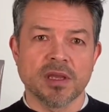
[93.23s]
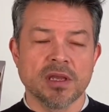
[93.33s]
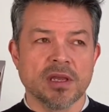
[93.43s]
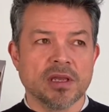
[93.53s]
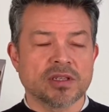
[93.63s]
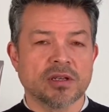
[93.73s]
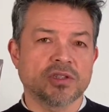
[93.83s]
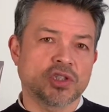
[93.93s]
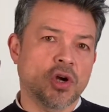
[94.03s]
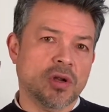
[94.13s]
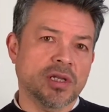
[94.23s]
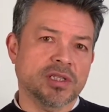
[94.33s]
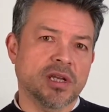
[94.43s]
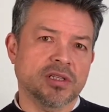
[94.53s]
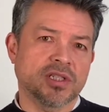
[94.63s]
So Chocolate
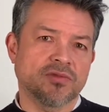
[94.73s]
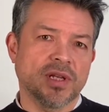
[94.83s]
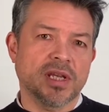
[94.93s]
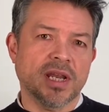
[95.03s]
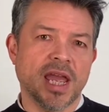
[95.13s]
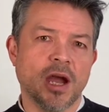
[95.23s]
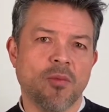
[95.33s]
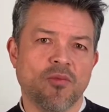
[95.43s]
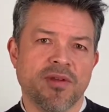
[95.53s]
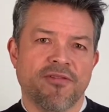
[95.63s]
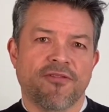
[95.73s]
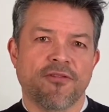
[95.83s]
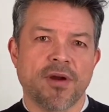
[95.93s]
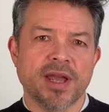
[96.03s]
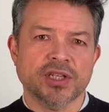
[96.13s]
Touch is really going to help
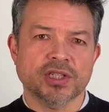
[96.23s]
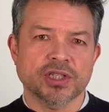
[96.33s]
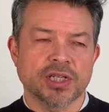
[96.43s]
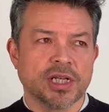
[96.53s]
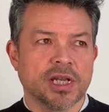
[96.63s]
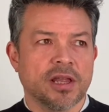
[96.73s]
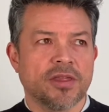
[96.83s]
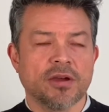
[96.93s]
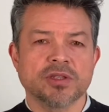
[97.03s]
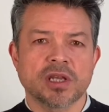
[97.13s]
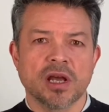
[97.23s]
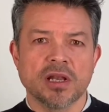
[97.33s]
refresh those colours.